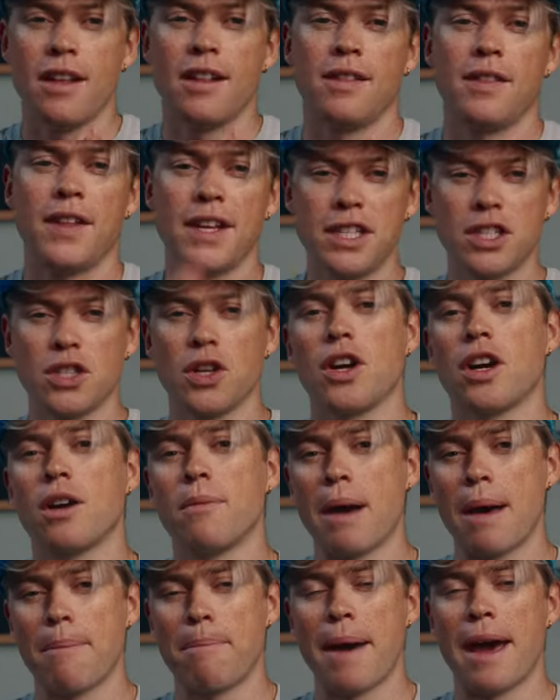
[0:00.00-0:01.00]
Let's talk
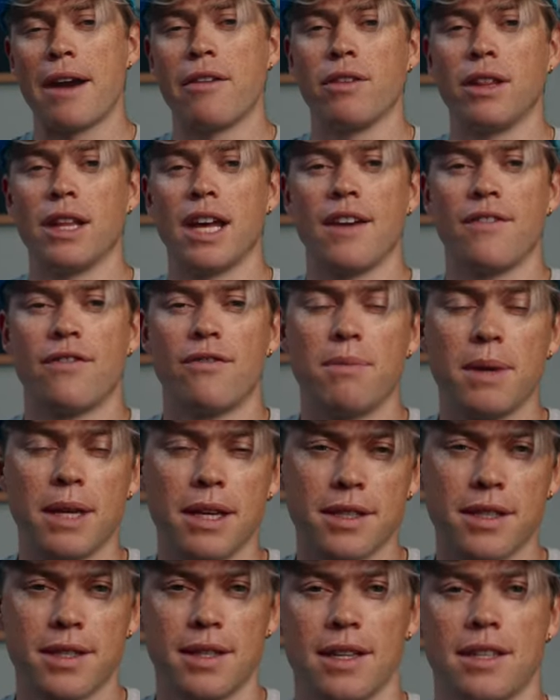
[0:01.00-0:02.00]
about battery life,
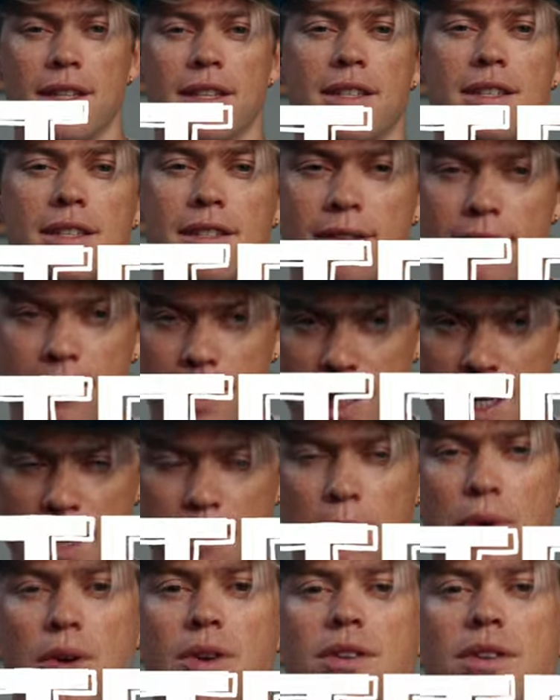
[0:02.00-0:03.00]
because this is
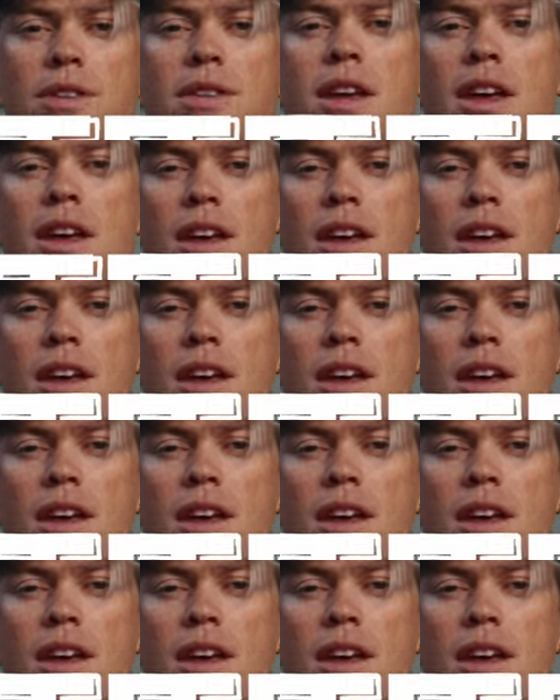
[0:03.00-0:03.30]
important.